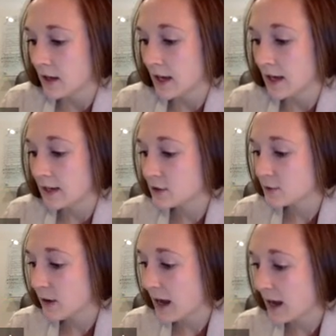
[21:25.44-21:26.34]
And it's
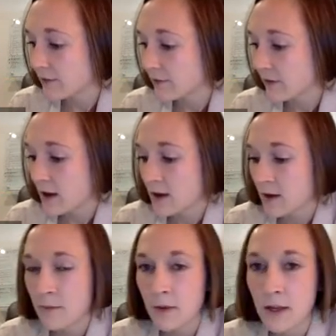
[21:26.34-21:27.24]
derived
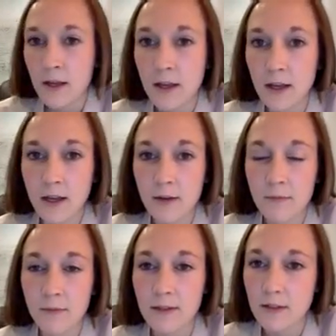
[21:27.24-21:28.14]
from
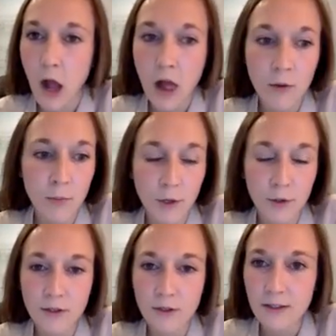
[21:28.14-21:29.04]
this column
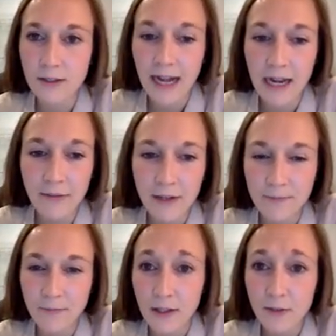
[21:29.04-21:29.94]
mercury. So it's it's
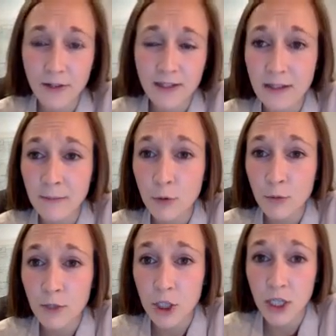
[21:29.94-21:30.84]
a very
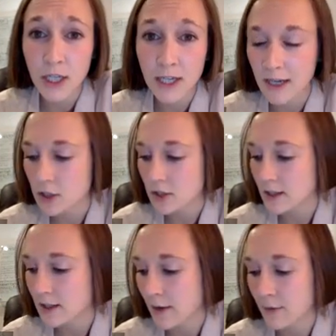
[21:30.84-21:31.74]
simple machine,
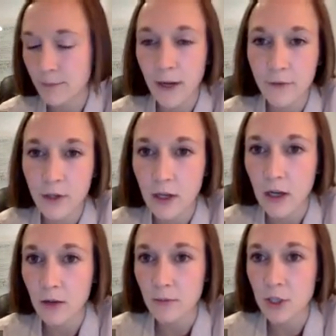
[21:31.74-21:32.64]
actually. I'm not even going to
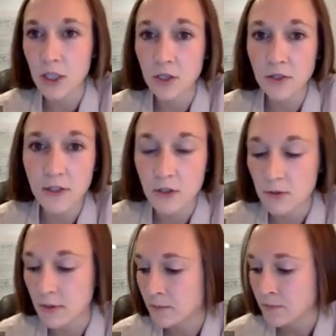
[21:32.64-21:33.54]
call it a machine, just
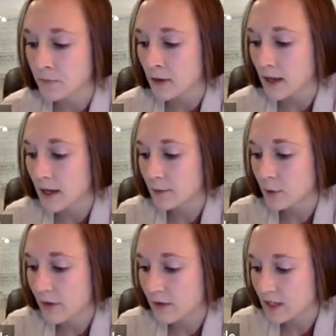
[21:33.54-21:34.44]
instrument.
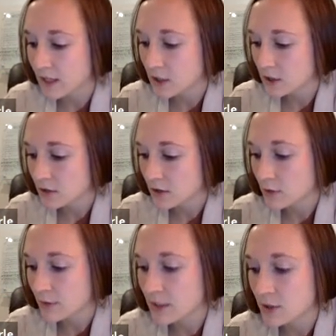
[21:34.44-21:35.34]
You have a dish, a
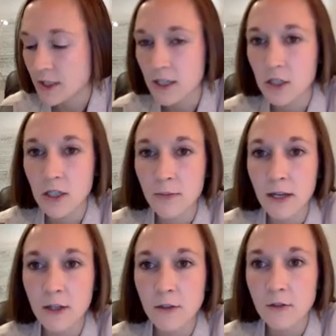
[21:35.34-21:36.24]
little Petri dish.
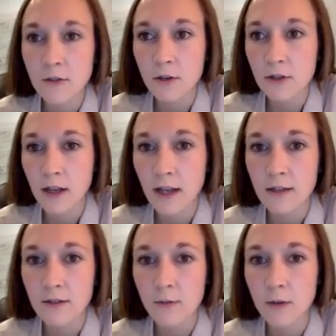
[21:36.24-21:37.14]
Anybody use those in like
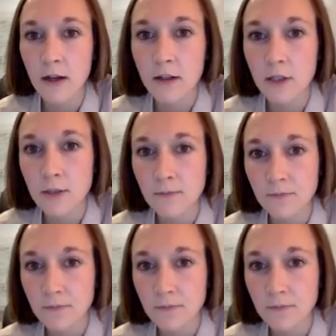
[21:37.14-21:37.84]
high school biology?